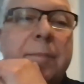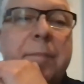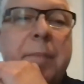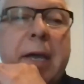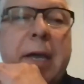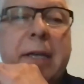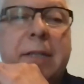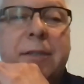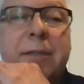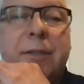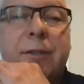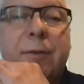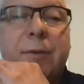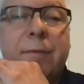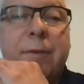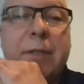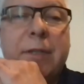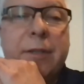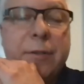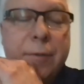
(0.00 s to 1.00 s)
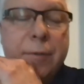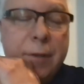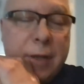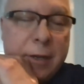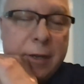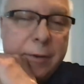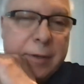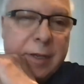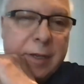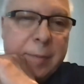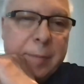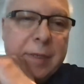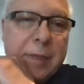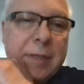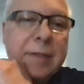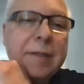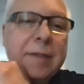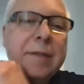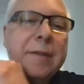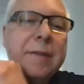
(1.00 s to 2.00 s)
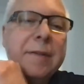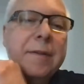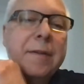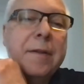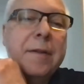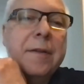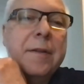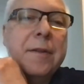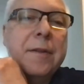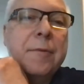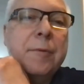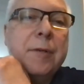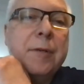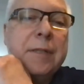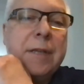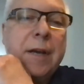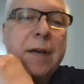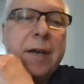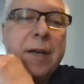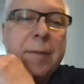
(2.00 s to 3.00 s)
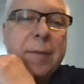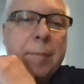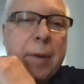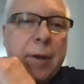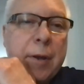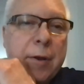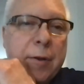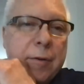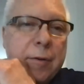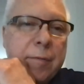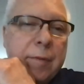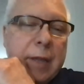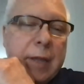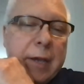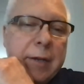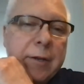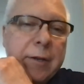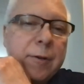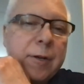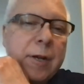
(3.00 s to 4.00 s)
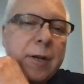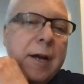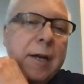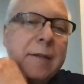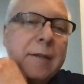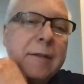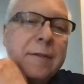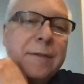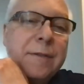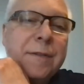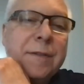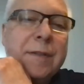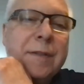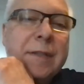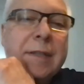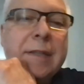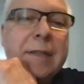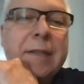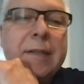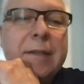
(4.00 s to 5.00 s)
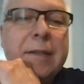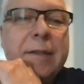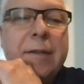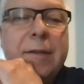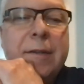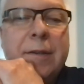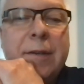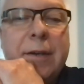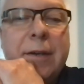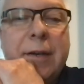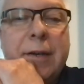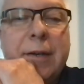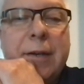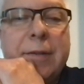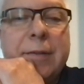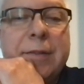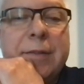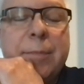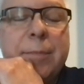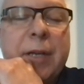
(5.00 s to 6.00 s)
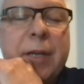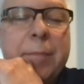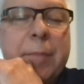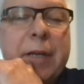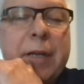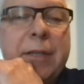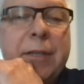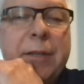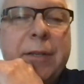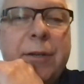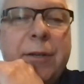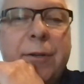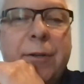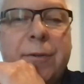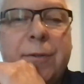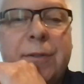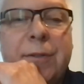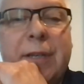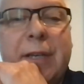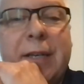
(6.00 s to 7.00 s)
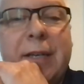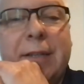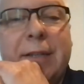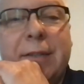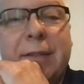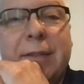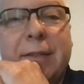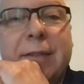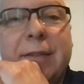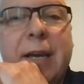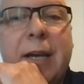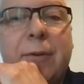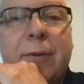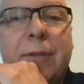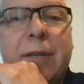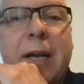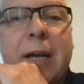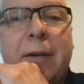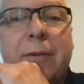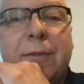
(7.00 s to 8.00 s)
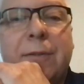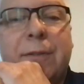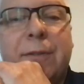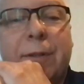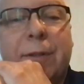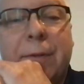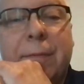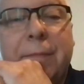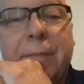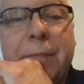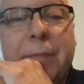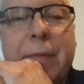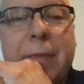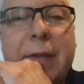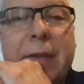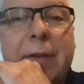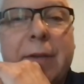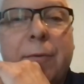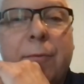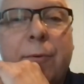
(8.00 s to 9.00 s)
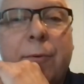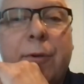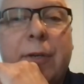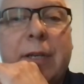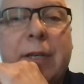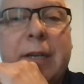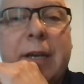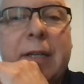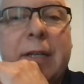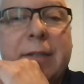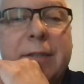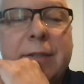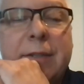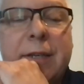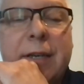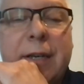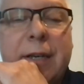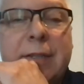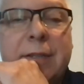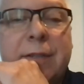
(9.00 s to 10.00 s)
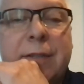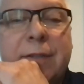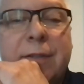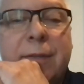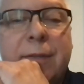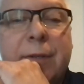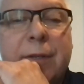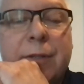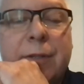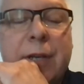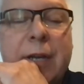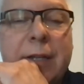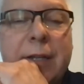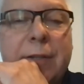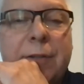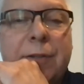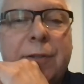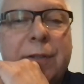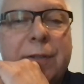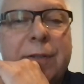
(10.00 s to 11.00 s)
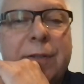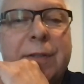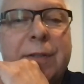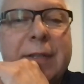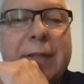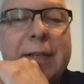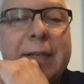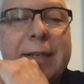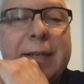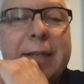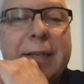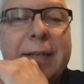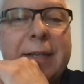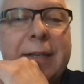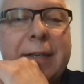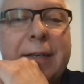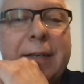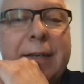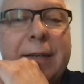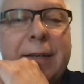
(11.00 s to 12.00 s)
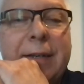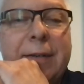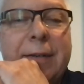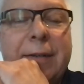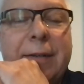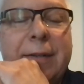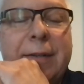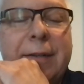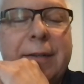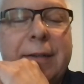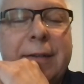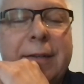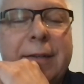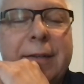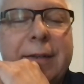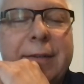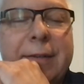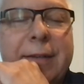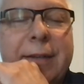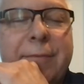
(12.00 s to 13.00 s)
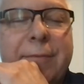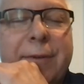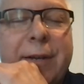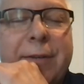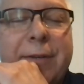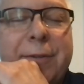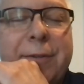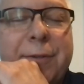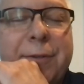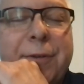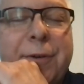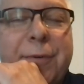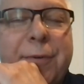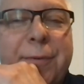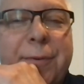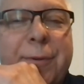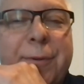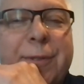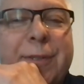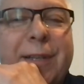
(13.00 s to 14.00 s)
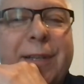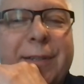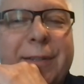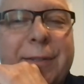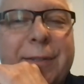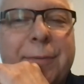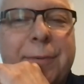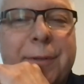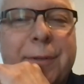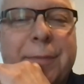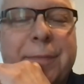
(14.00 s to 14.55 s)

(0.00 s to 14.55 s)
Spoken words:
pass it over to you, Larry. I mean, 3-time mayor of Lanark Highlands, spent many years on town council working on these kinds of civic challenges. I'd rather you go first on this one.